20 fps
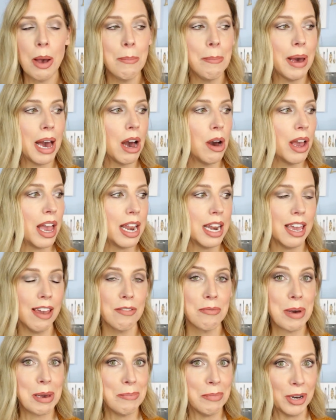about any
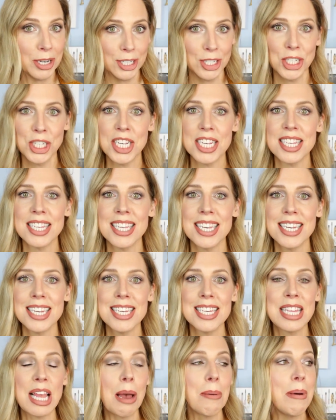of my purchases,